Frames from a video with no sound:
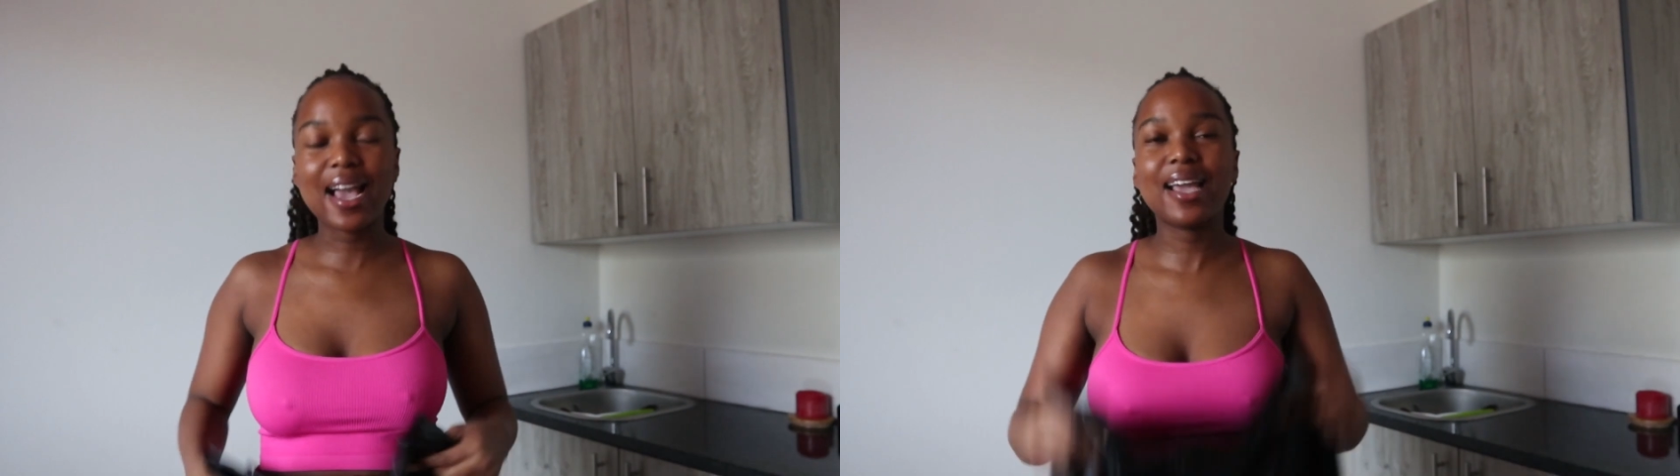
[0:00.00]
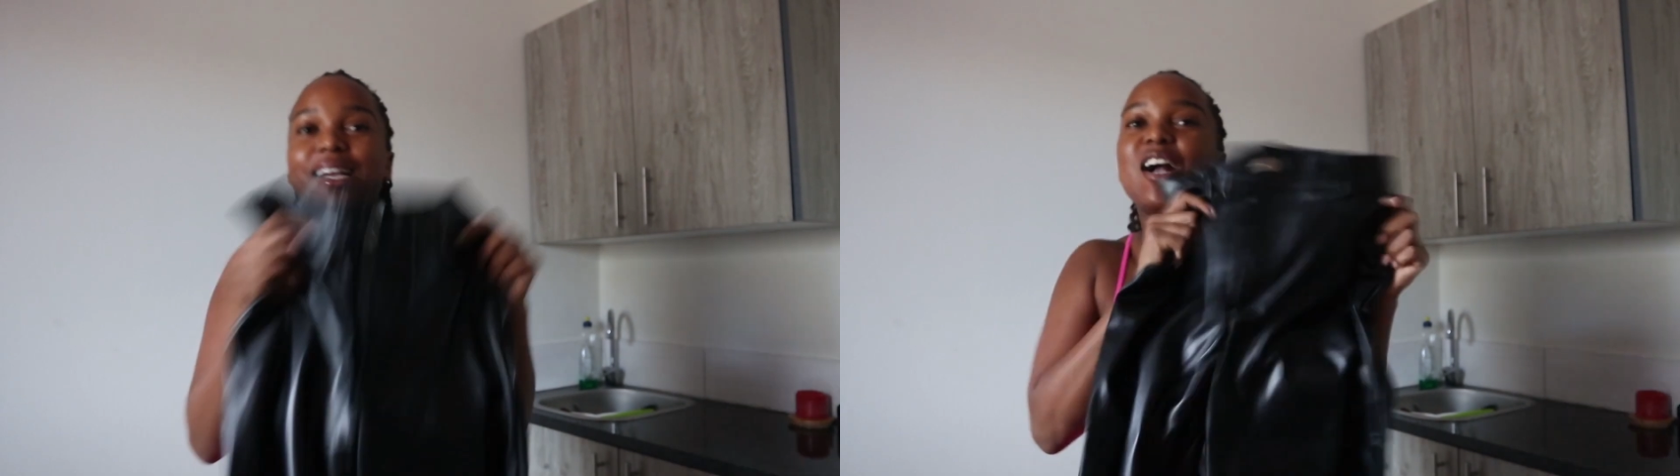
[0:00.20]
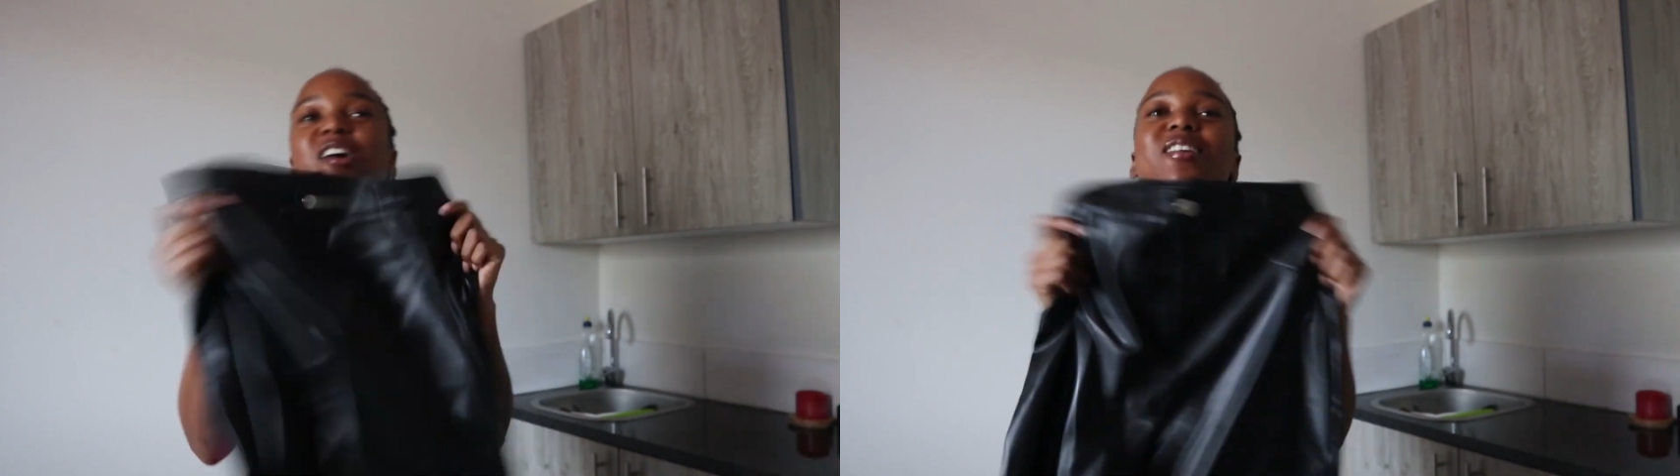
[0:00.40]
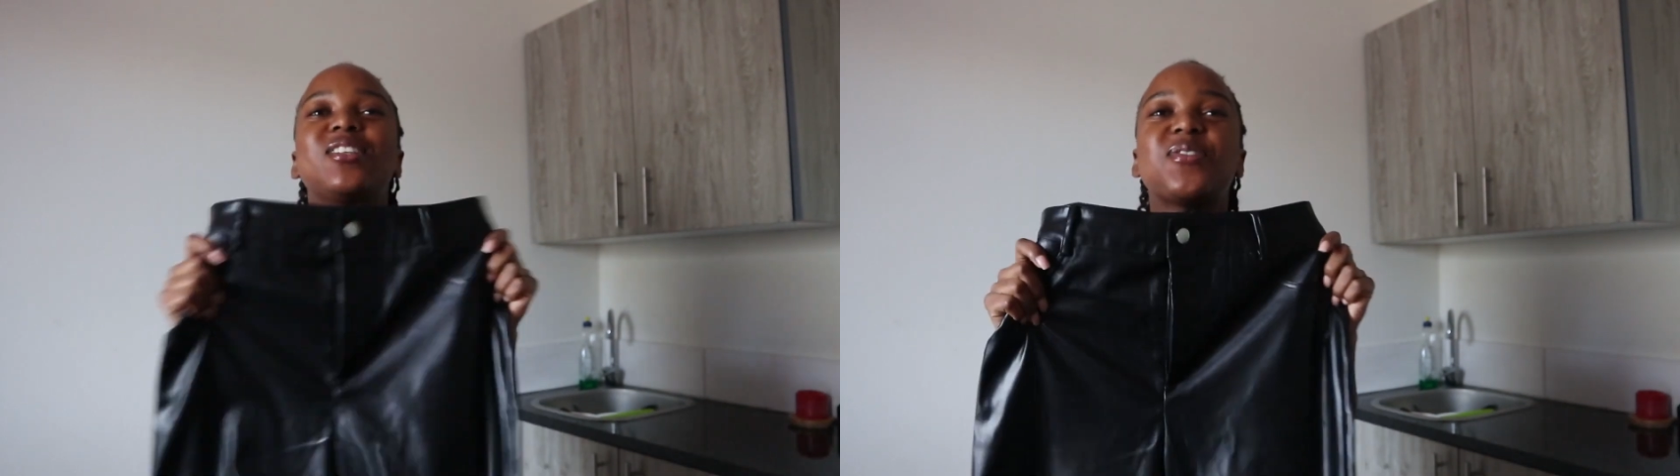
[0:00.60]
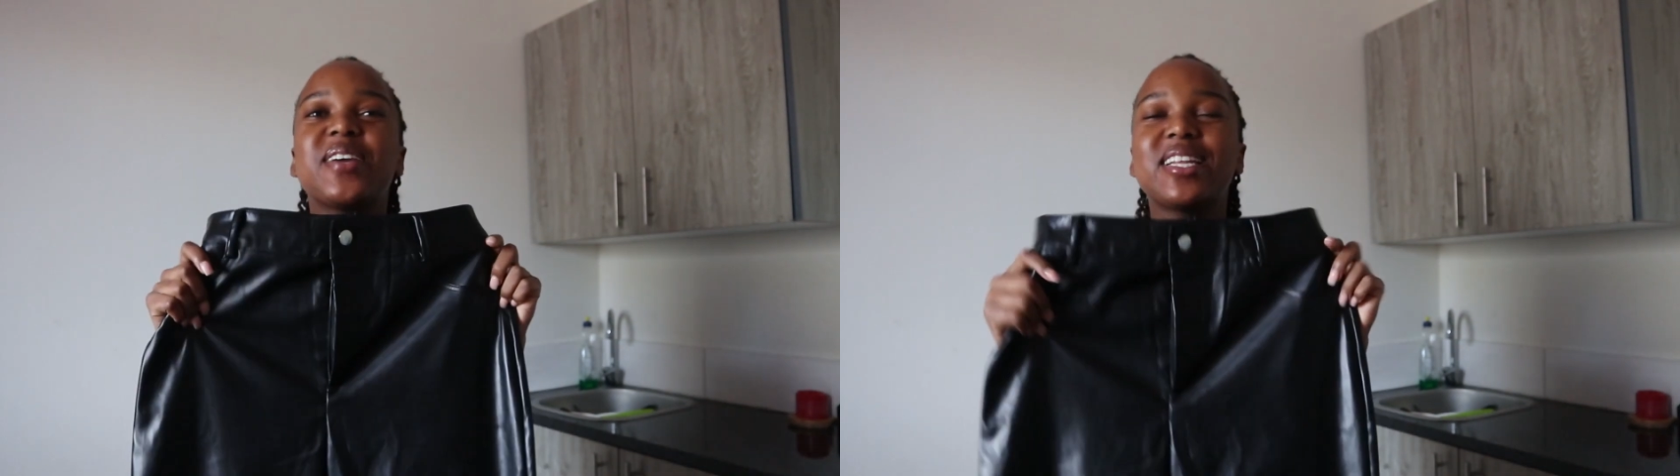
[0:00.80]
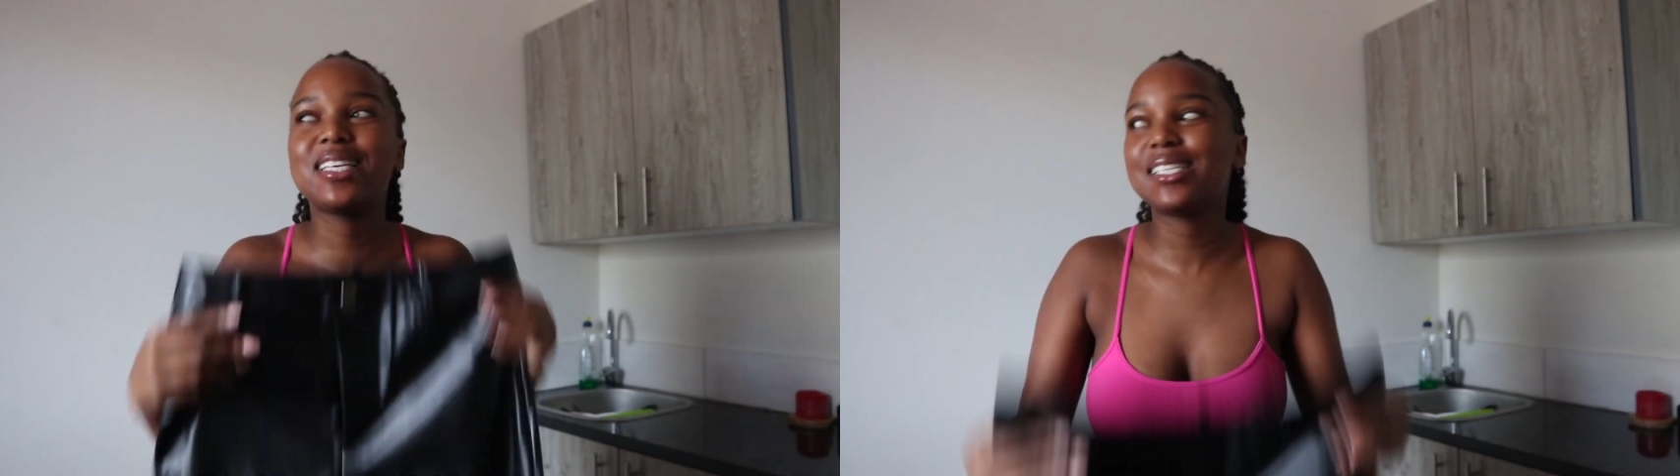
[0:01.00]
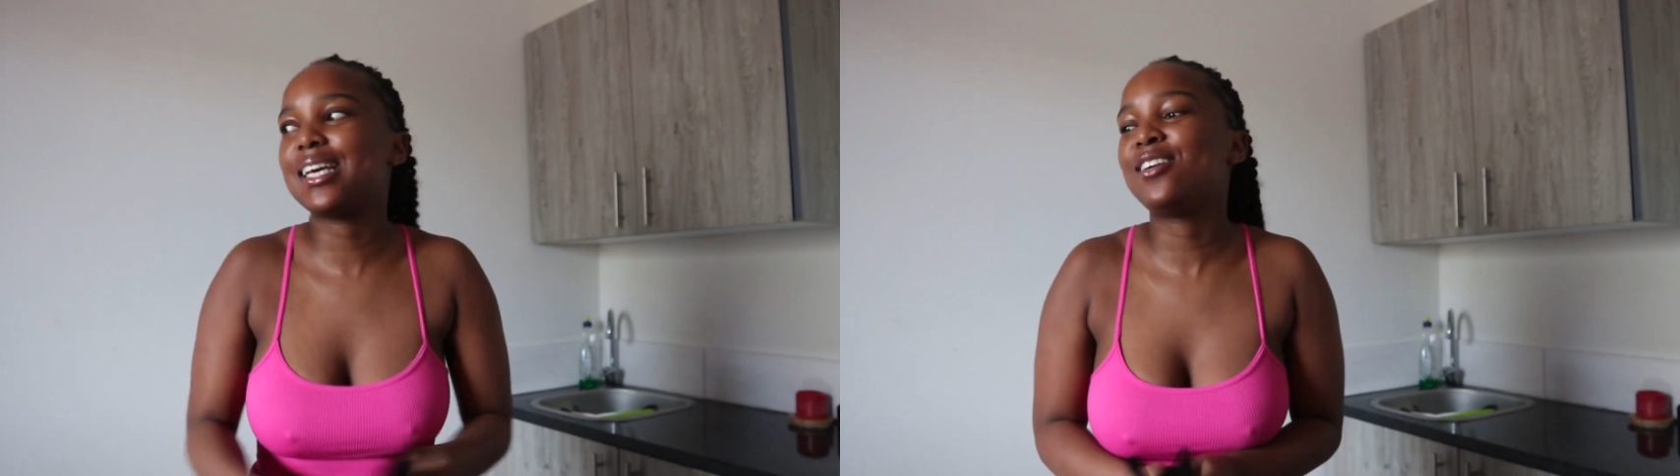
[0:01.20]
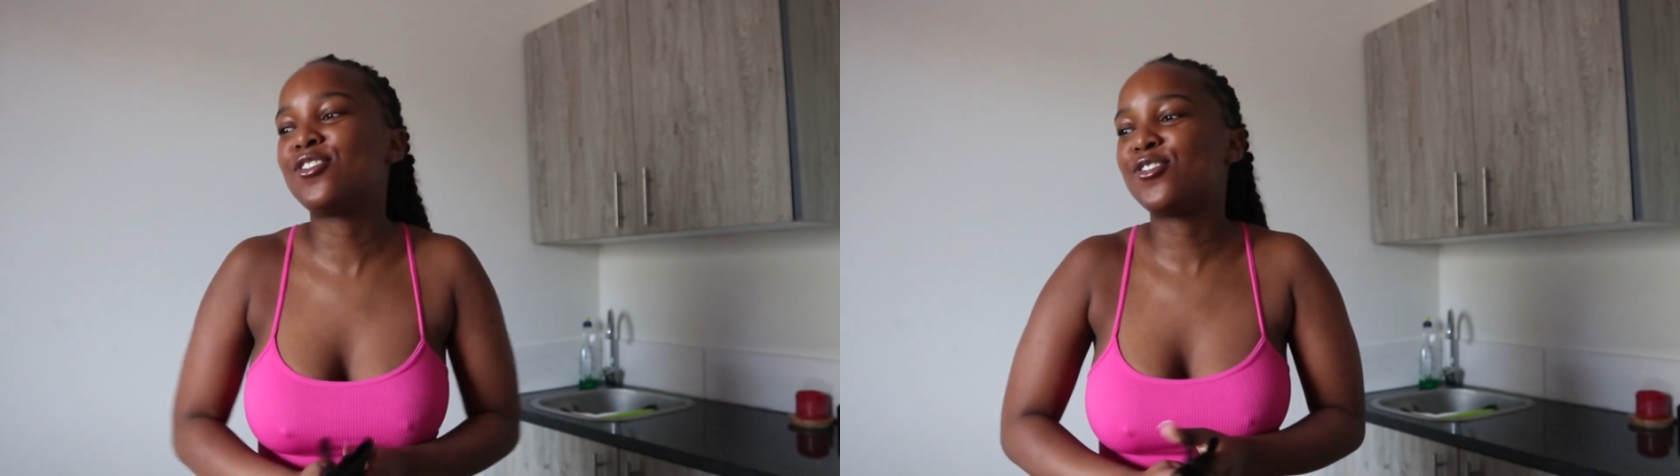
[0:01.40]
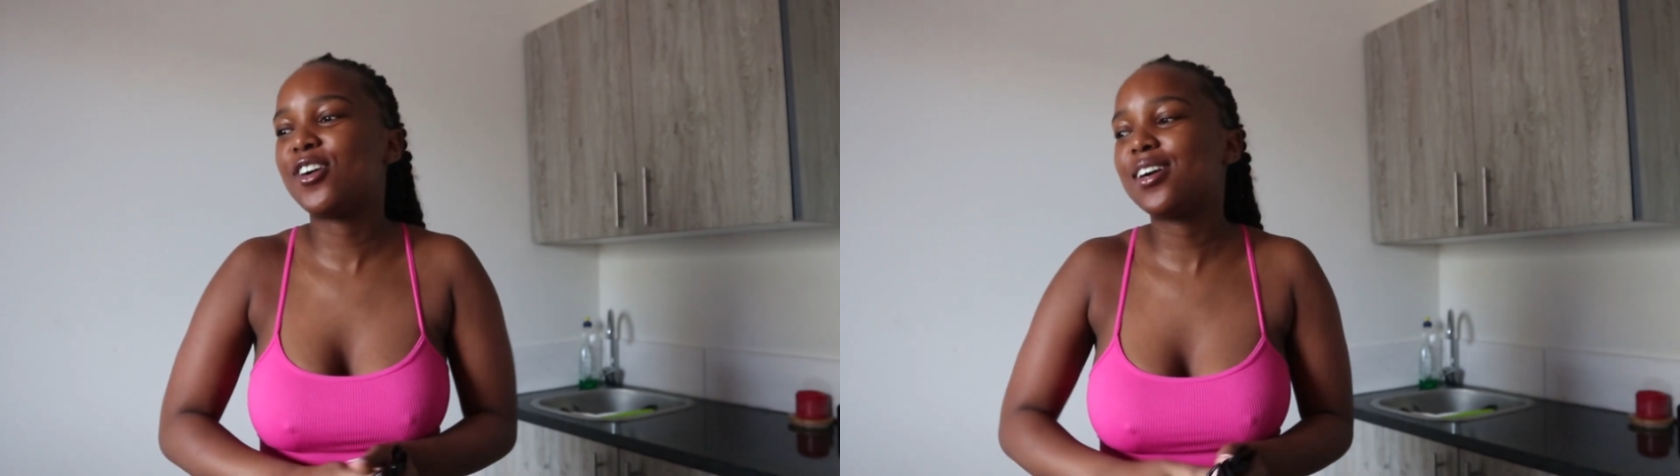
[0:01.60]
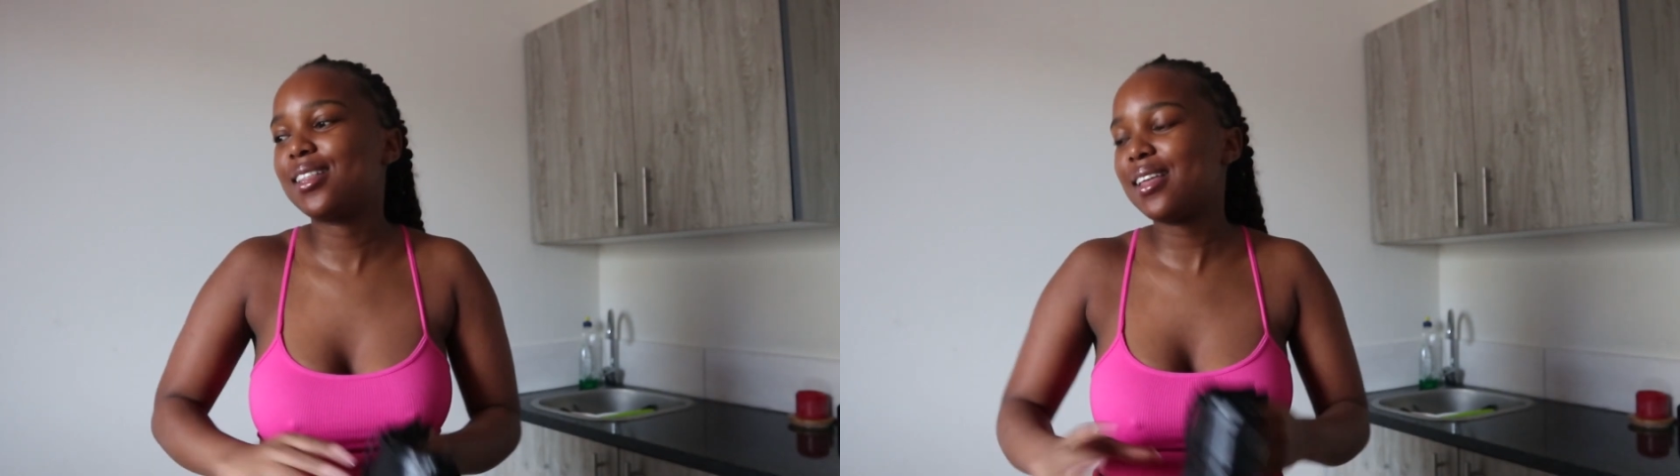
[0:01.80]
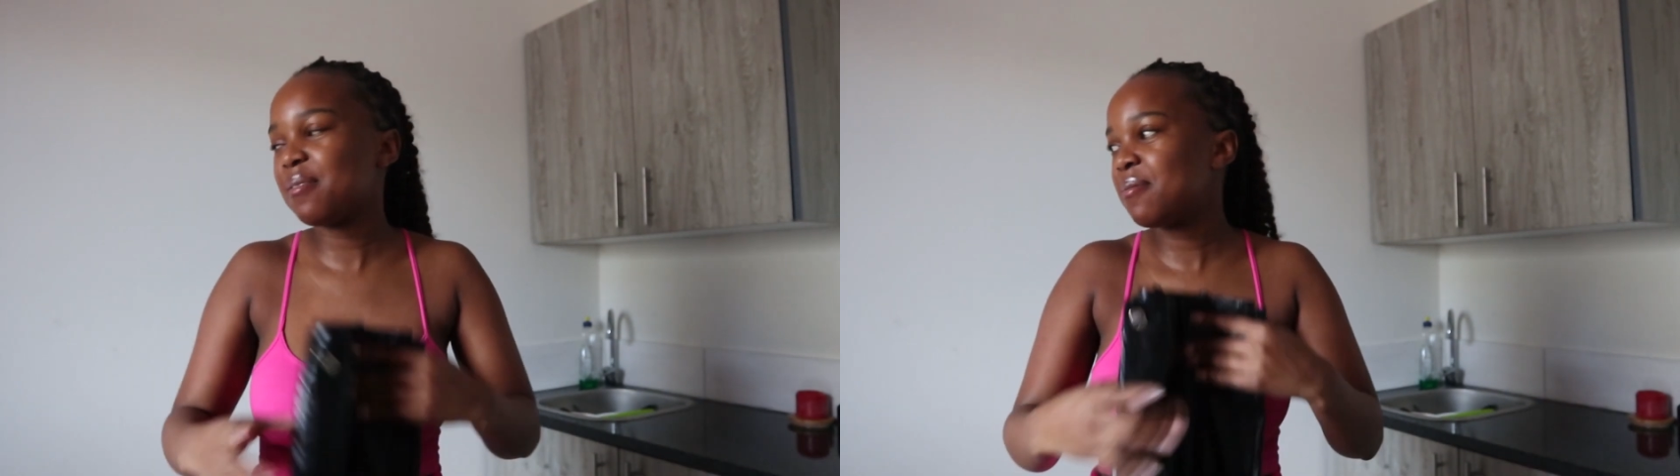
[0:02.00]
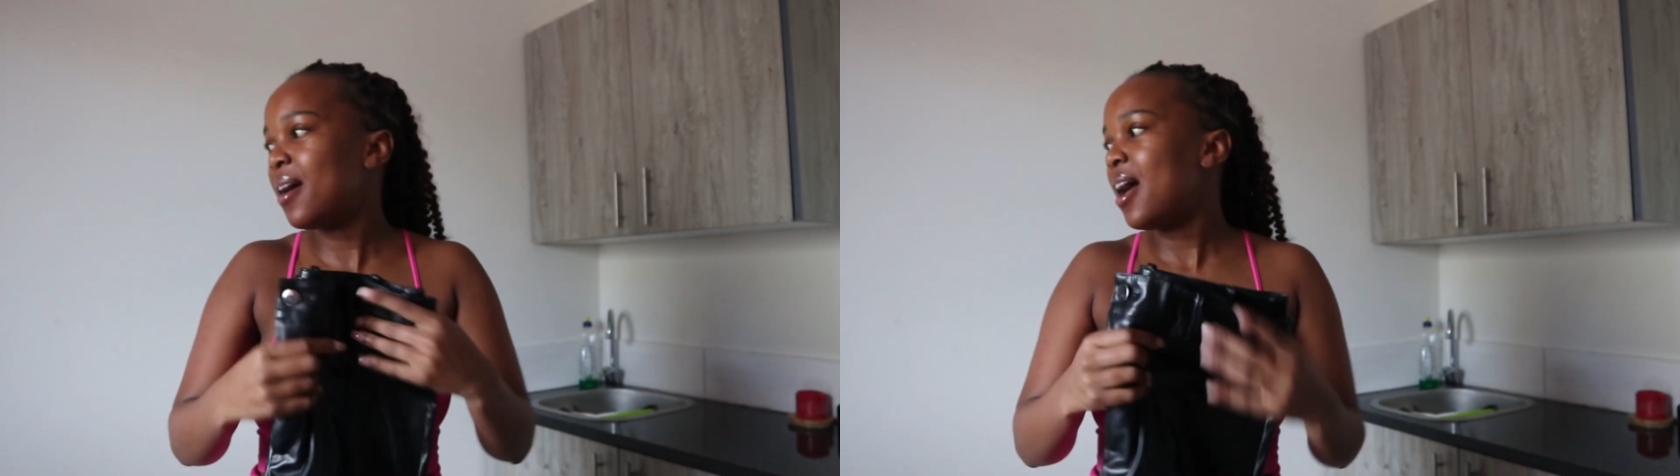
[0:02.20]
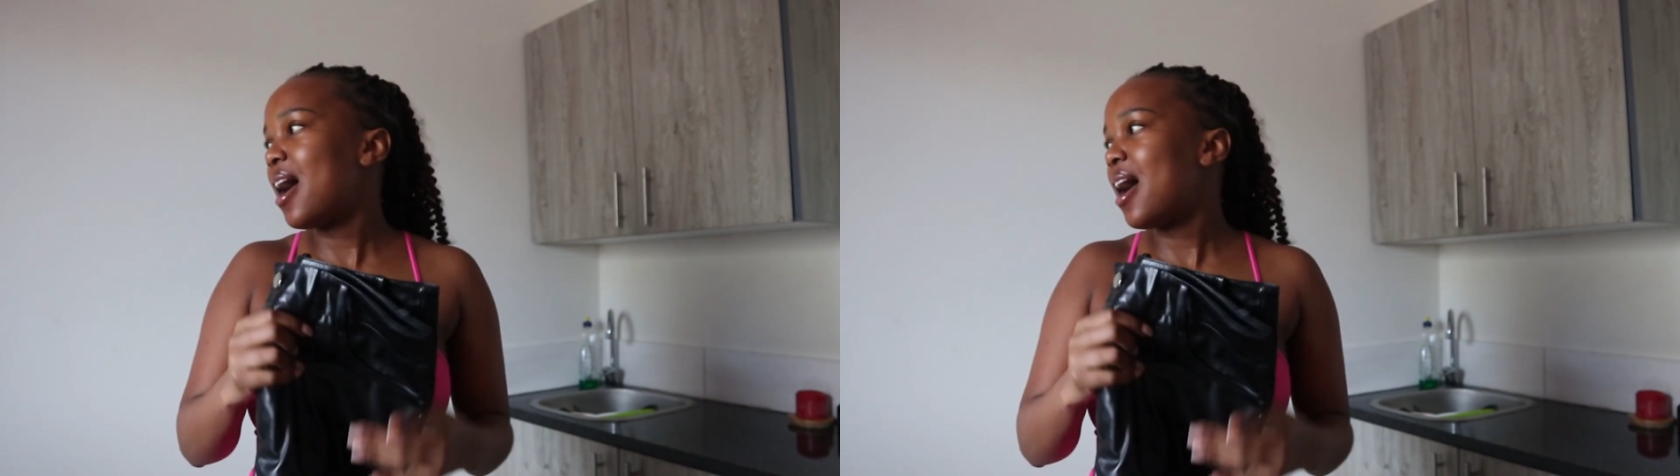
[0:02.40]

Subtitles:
I can't wait to wear these and rock them.